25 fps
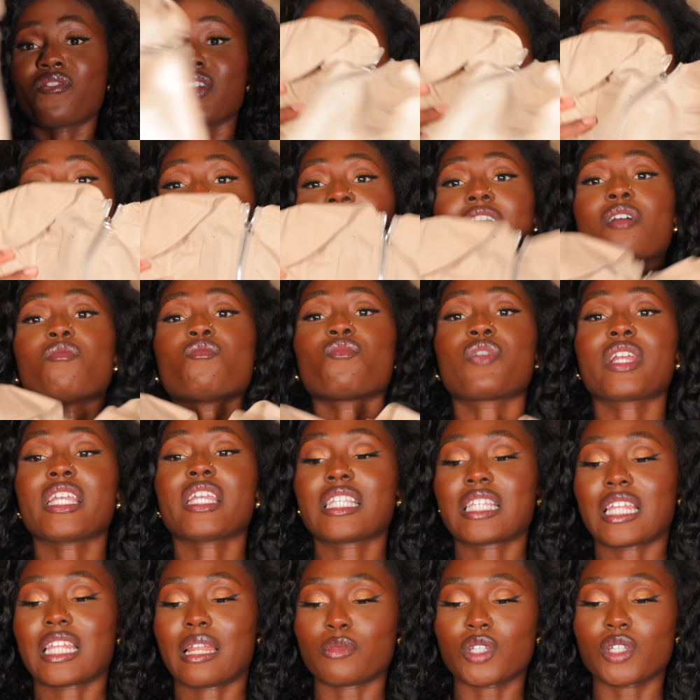For some
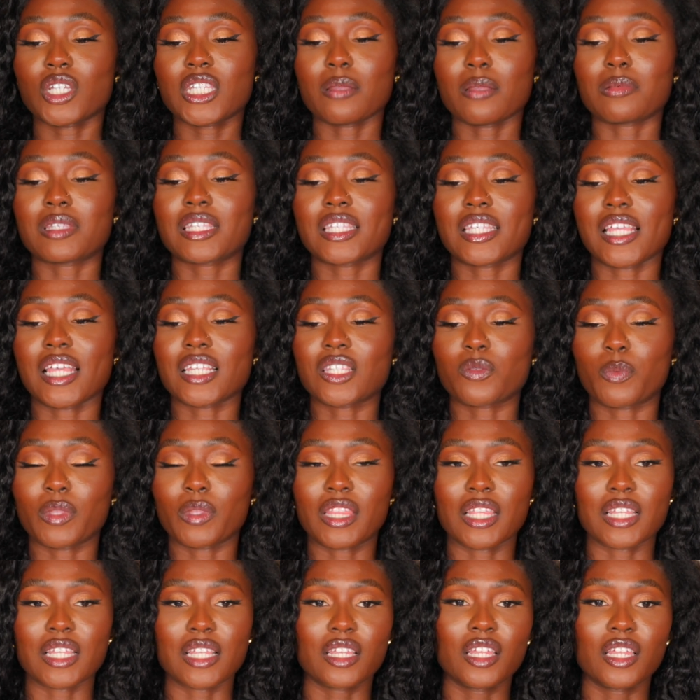reason, I'm just obsessed
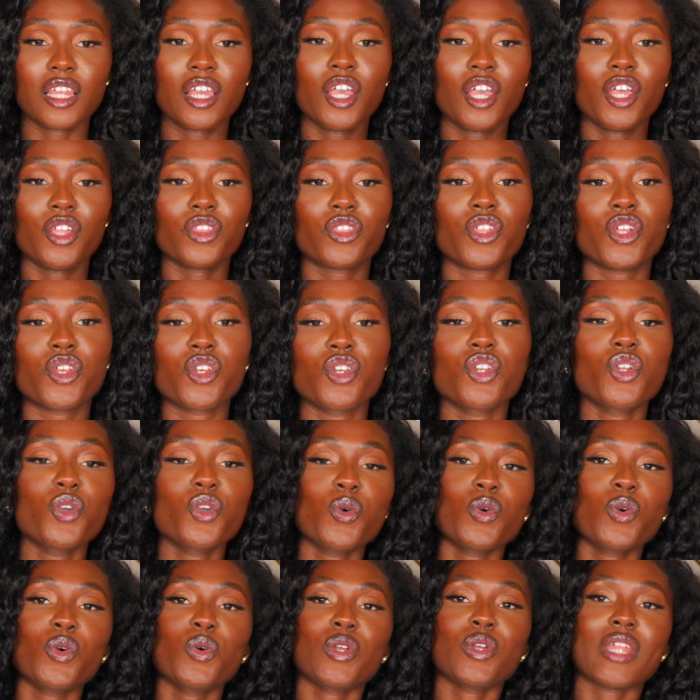with the
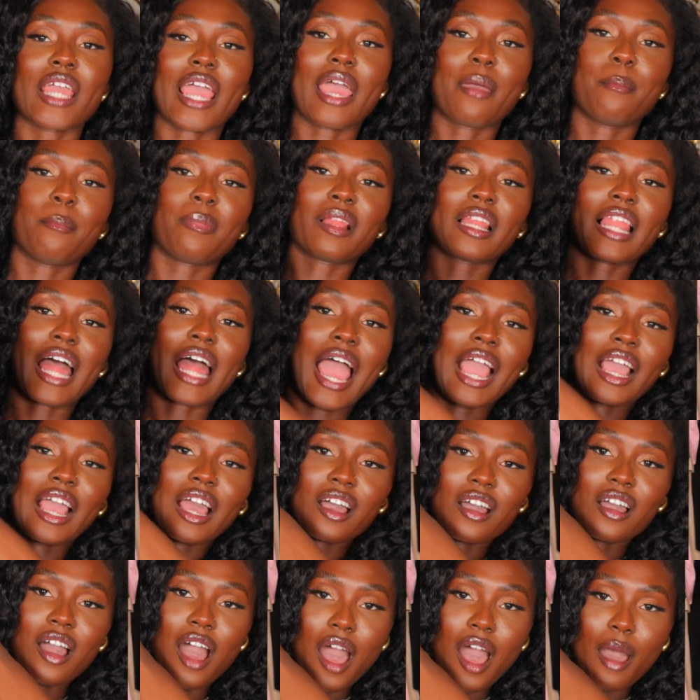nude and
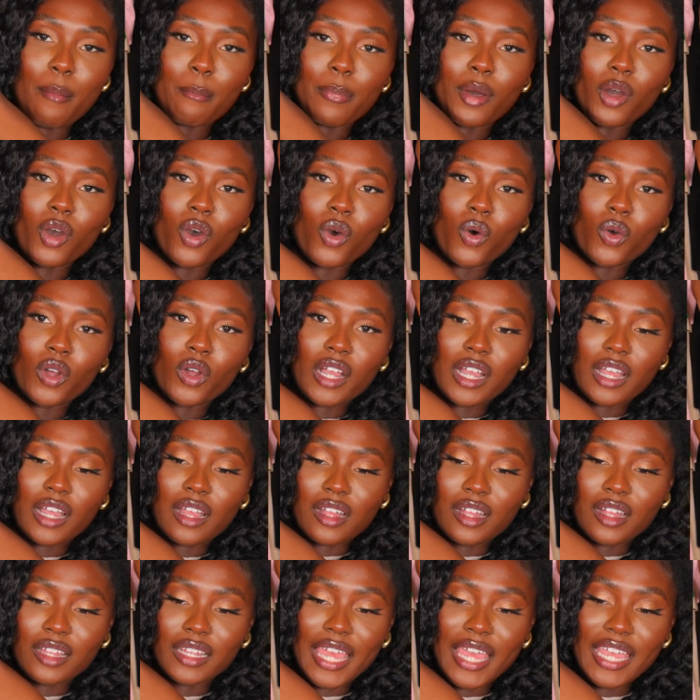black combo,
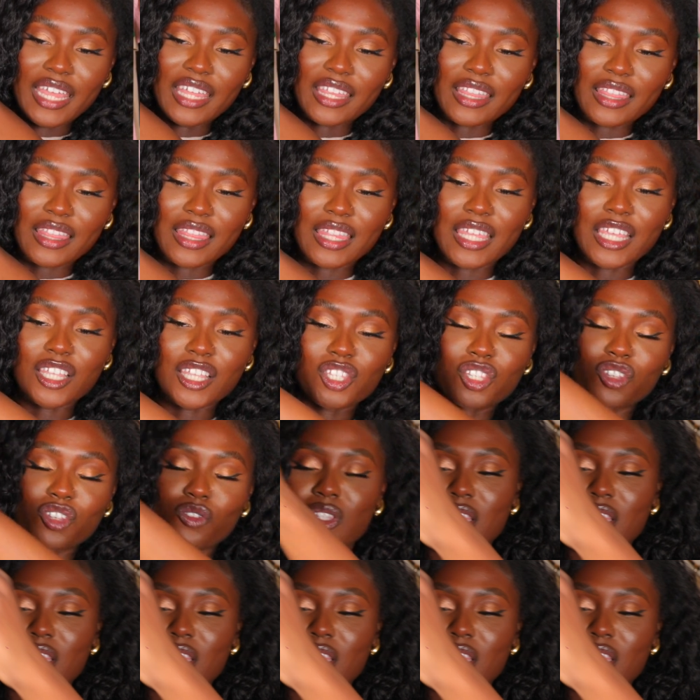like these two